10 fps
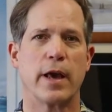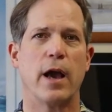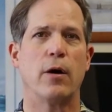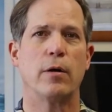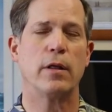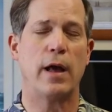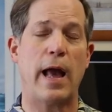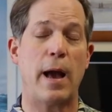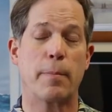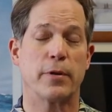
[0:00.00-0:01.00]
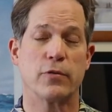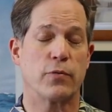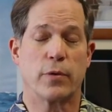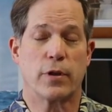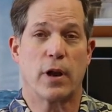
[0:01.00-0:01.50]
help happens
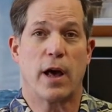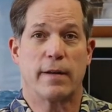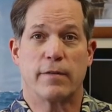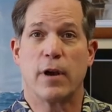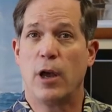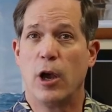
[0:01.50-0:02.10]
with a lot of